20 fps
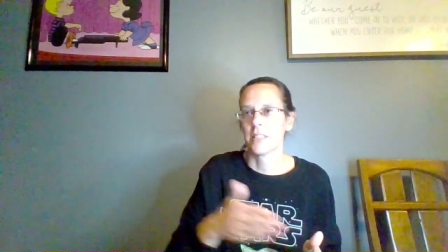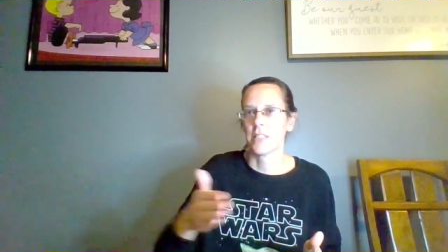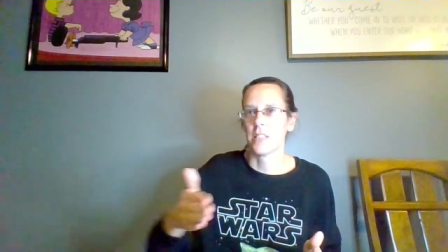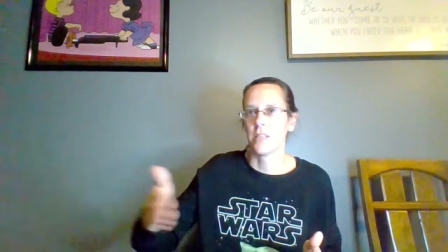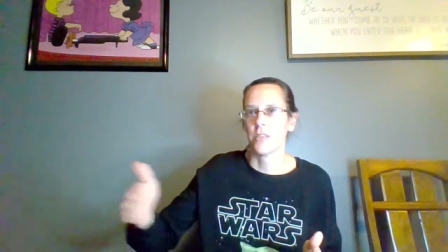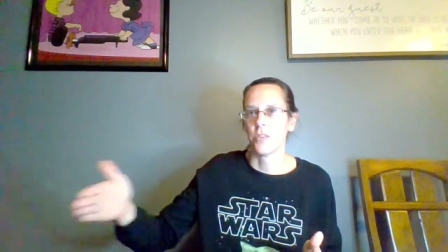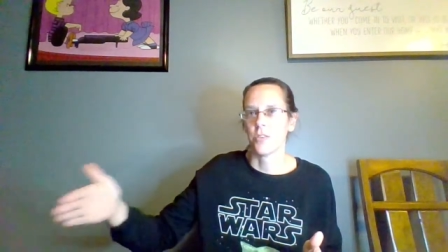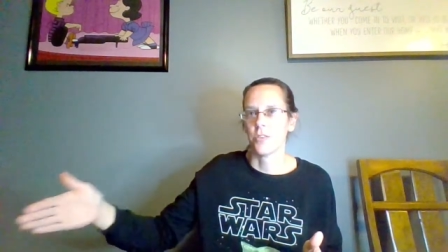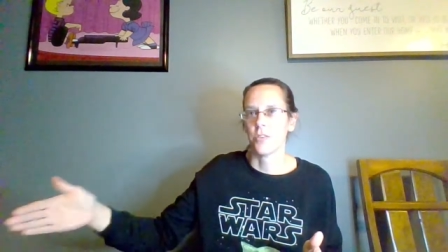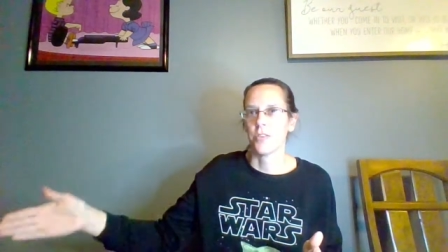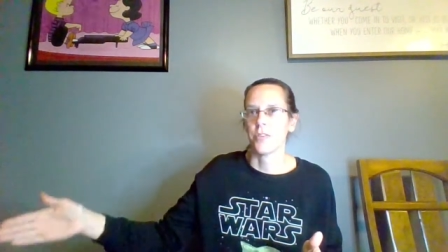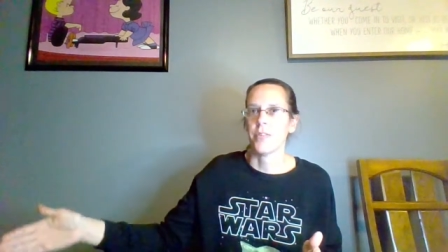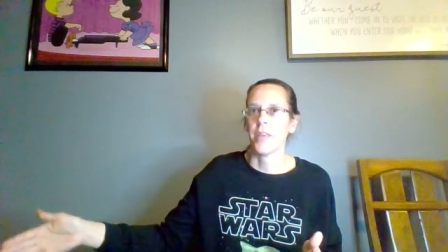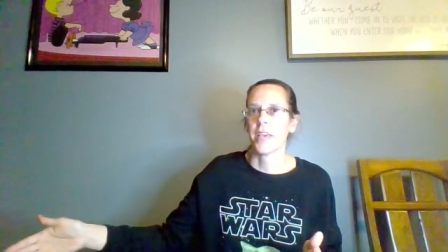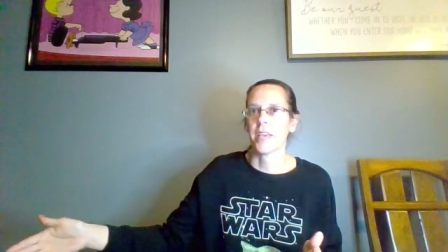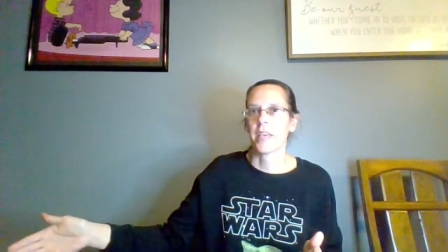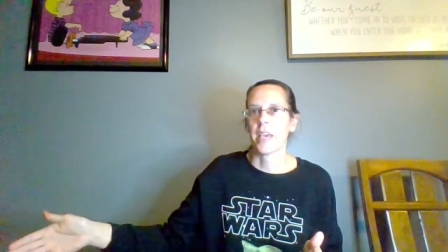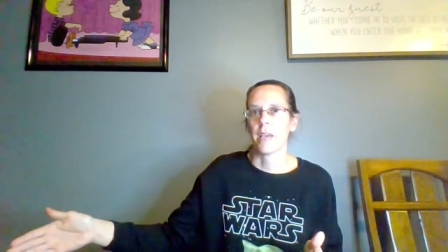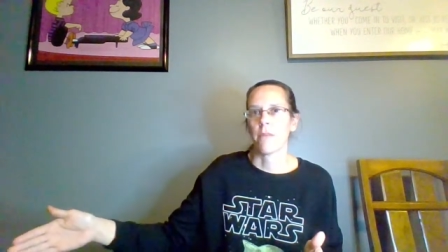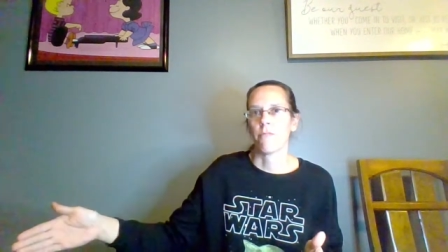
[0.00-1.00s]
I see the good
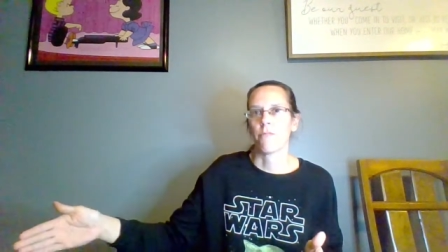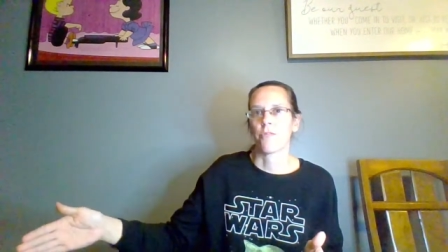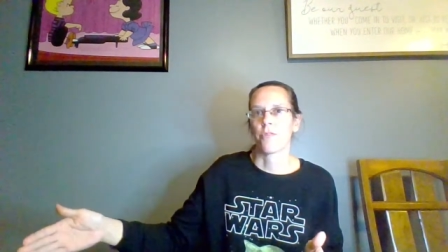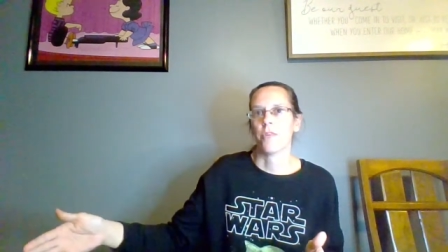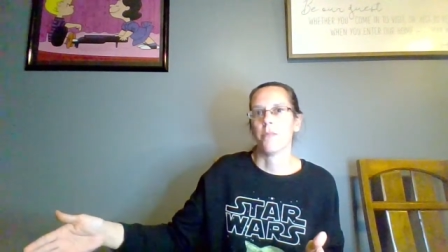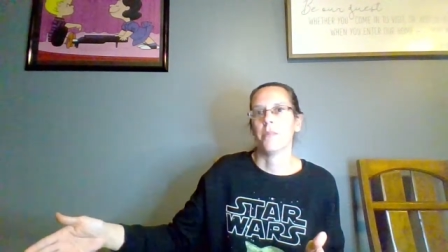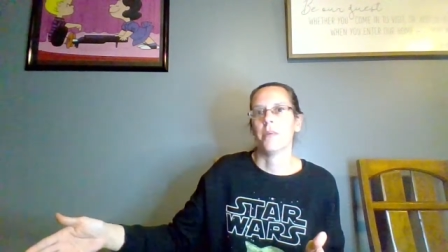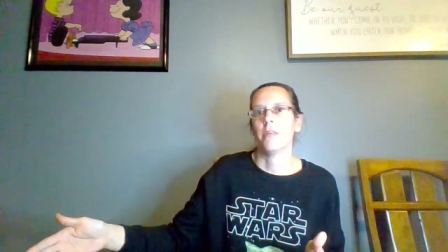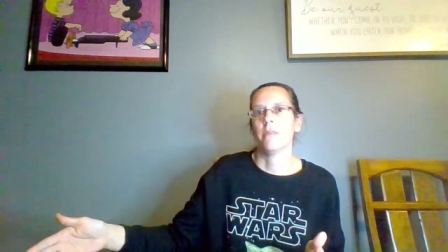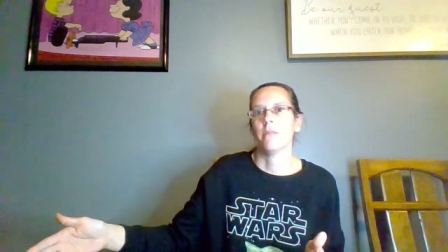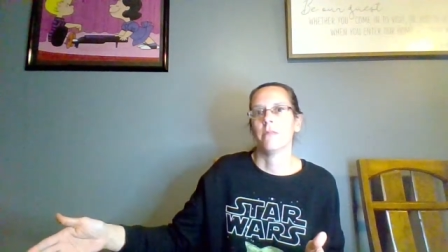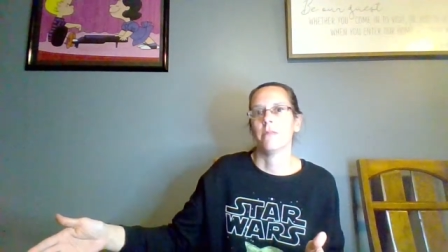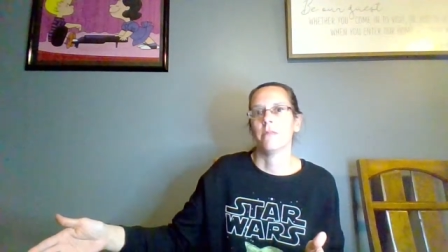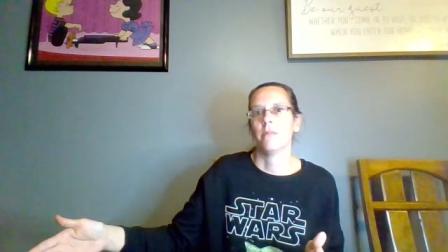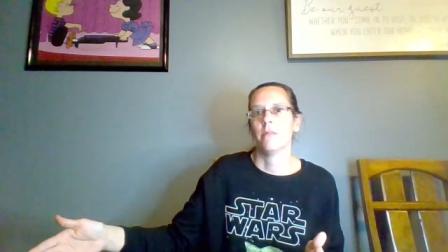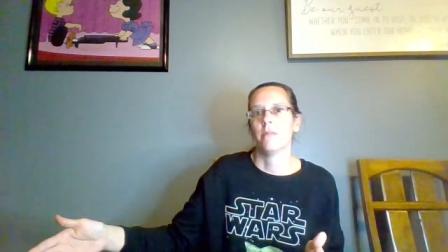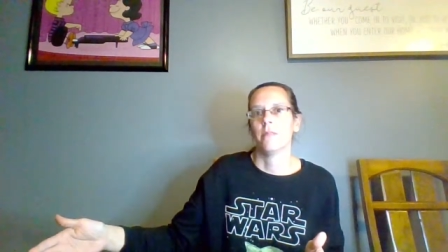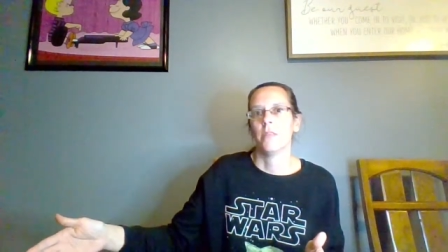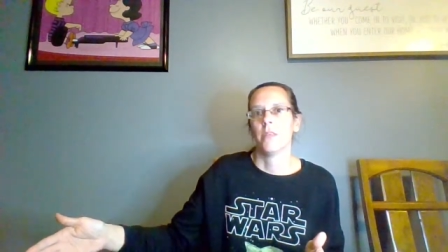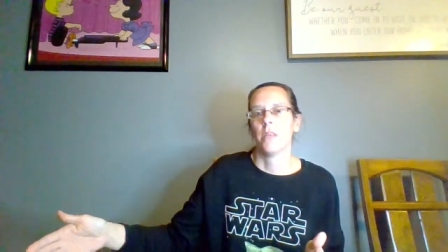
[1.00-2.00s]
that came from it.
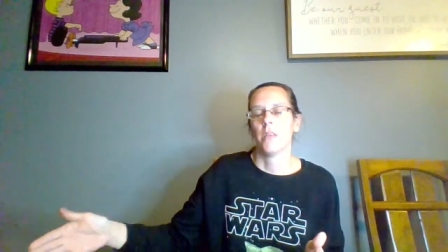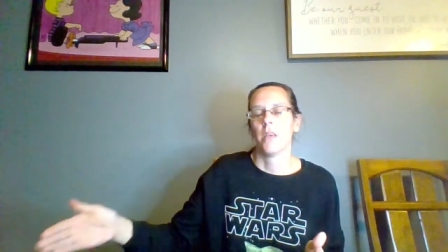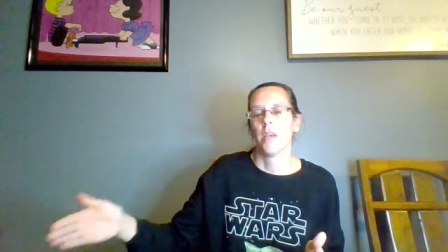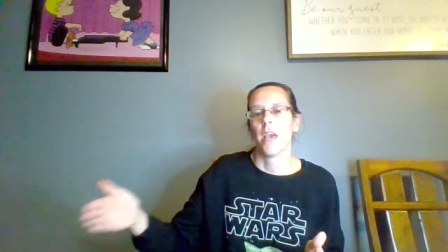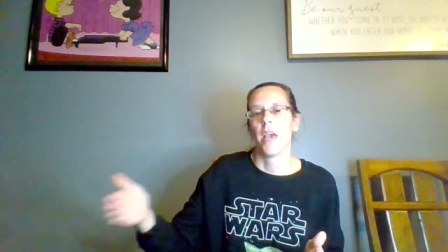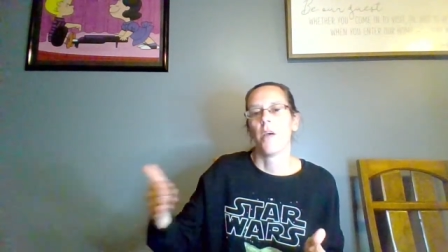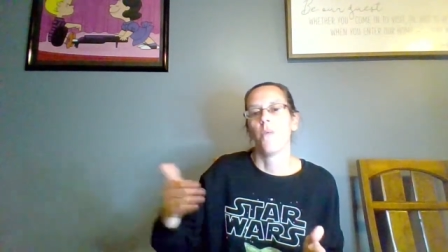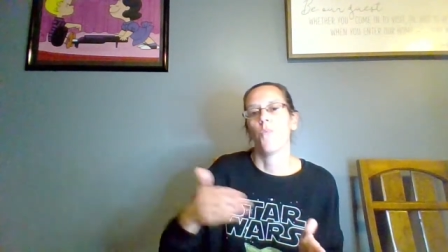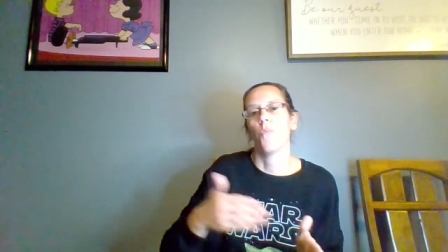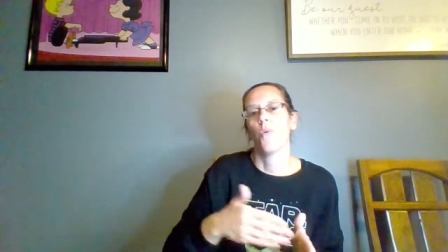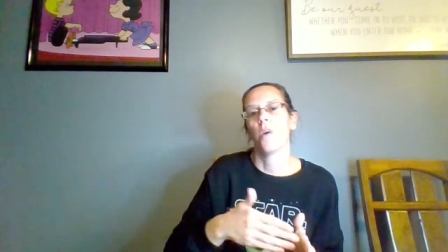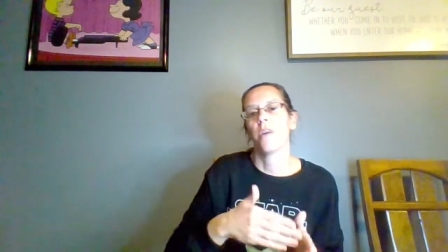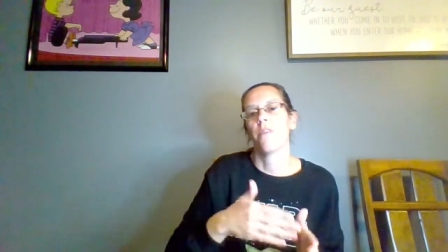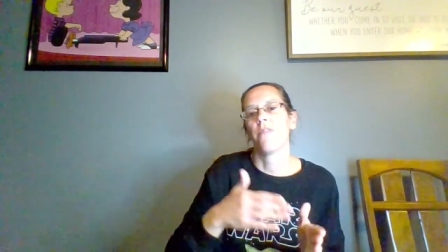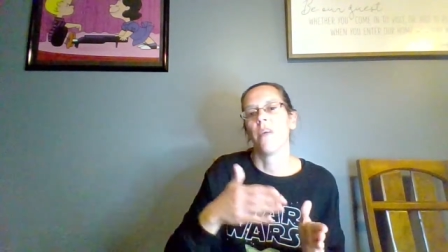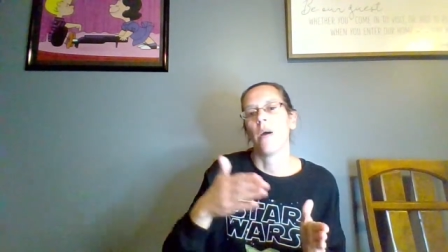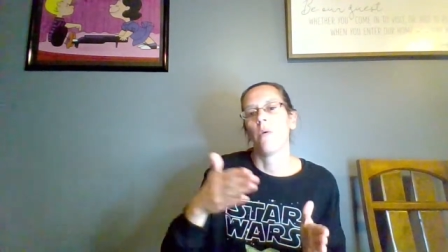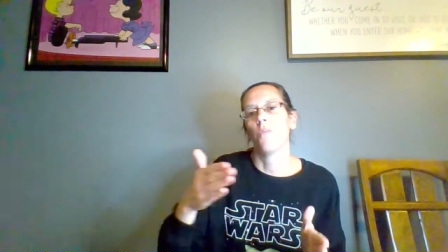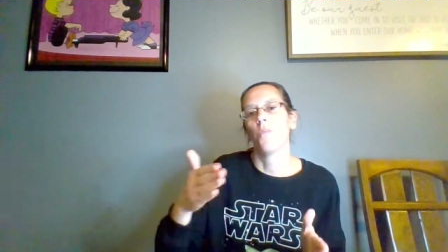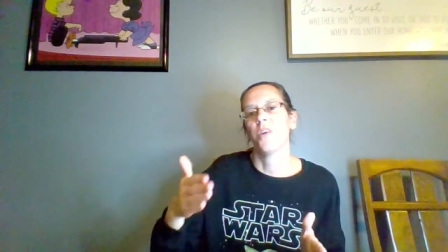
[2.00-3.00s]
And what
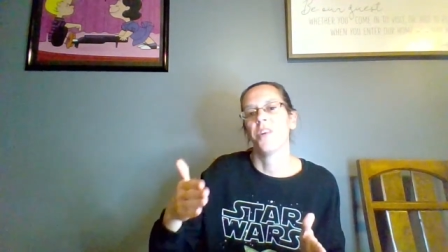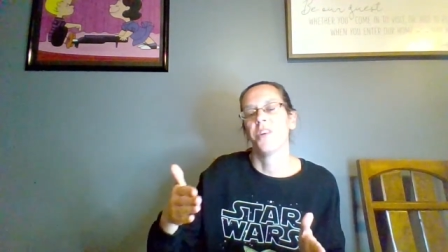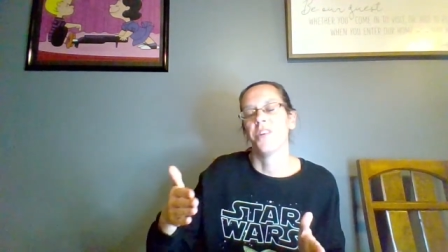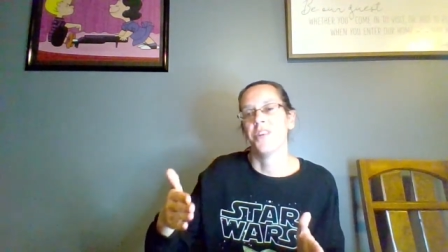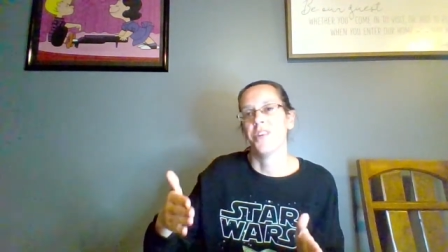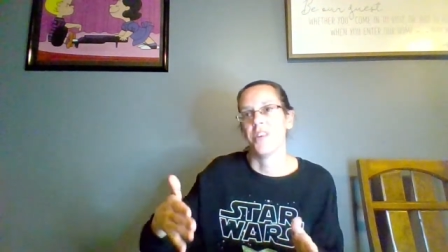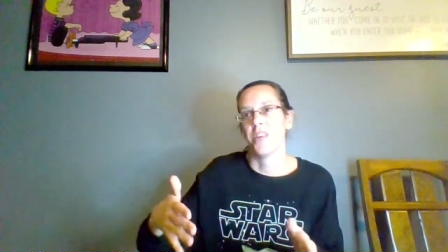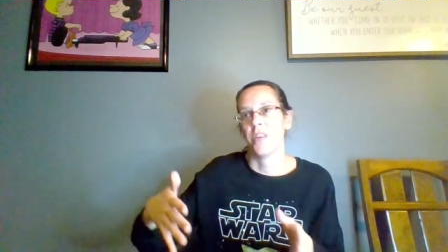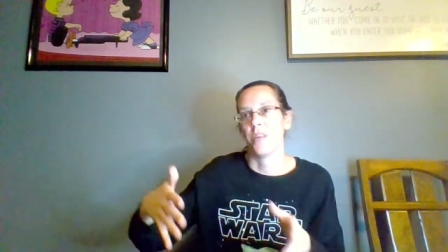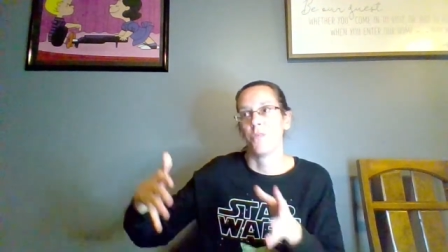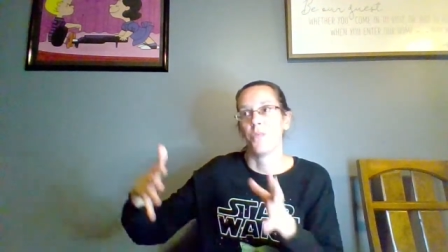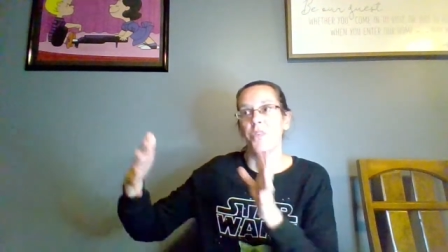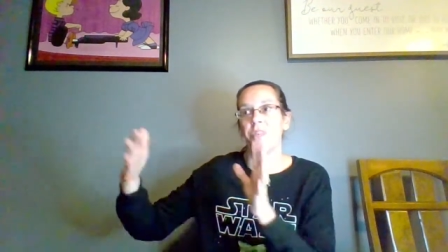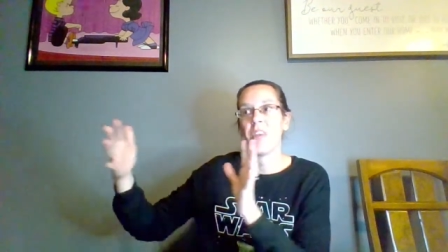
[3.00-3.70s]
if I wouldn't have done it?